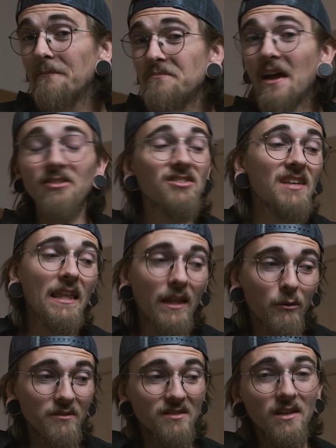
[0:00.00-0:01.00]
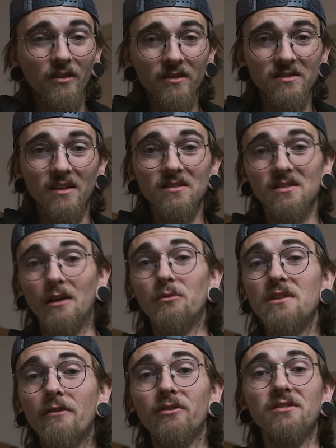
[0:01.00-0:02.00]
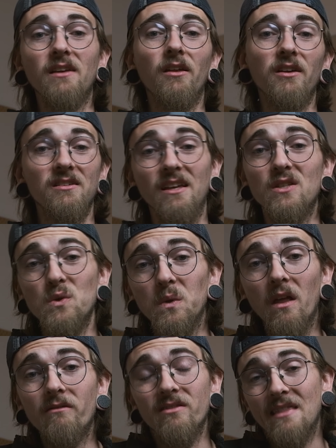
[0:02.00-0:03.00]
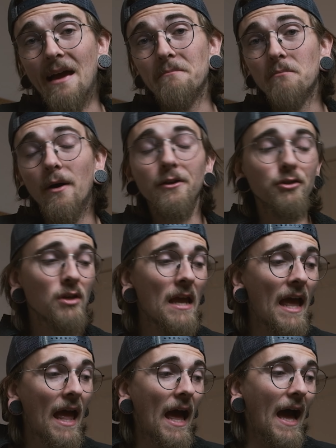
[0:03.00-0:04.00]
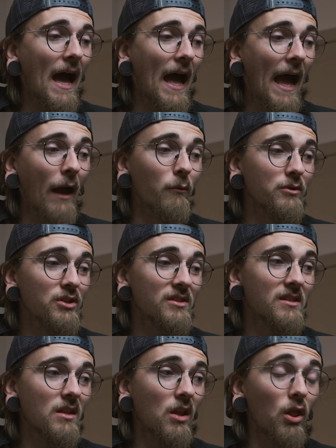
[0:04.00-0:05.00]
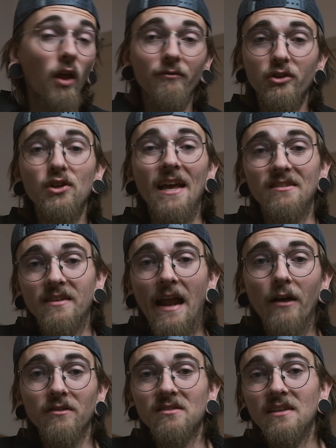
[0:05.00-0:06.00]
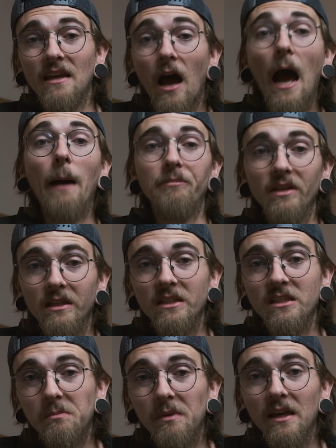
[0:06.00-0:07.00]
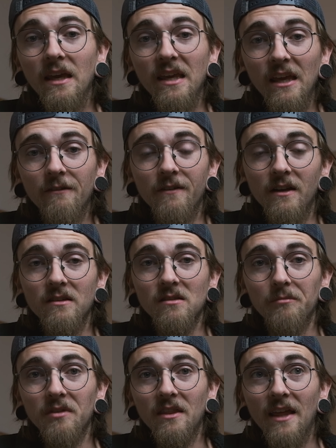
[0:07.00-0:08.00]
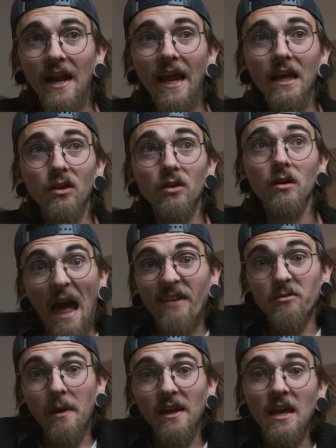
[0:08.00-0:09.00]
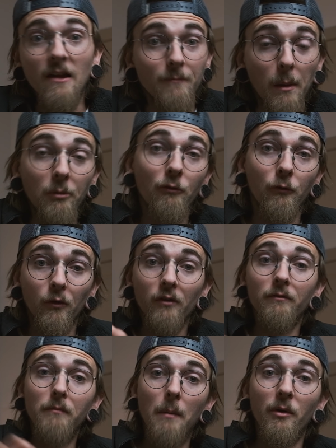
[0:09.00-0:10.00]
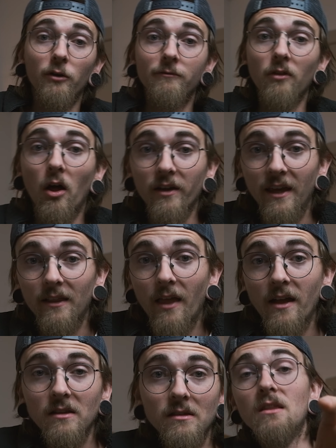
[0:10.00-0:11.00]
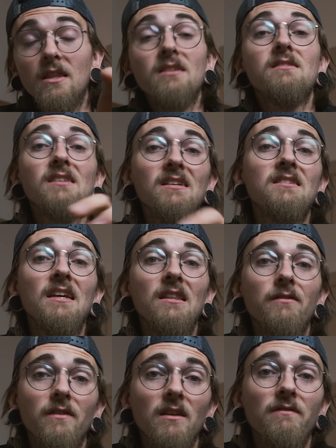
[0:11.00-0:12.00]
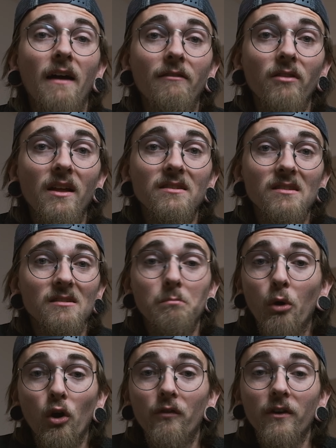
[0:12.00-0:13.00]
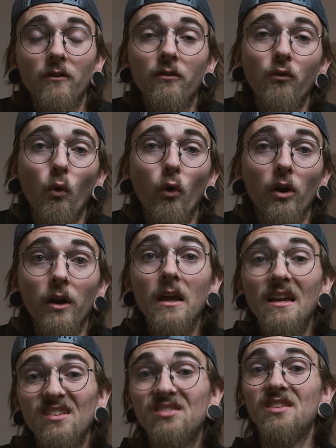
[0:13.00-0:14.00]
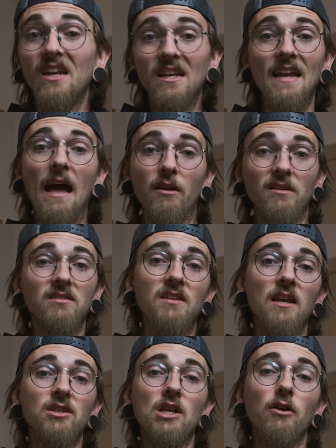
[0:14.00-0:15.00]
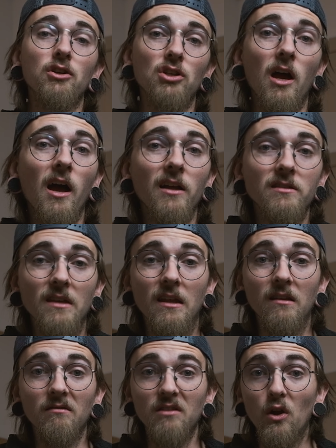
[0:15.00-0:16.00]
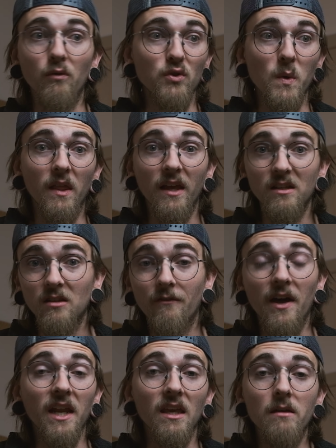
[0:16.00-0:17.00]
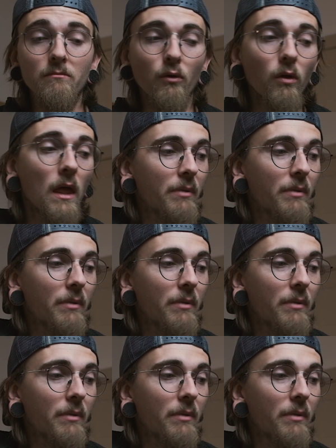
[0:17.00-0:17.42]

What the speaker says: Not to say that I would sell this lens, because I would never sell it, because I do love it that much. I would just love to test it out to see, optically speaking, if it is something that I could have in my kit maybe for a better vlogging lens. Like this 16 to 55 lens is perfect for sitting down in stationary shots and, you know, doing like stuff on a gimbal.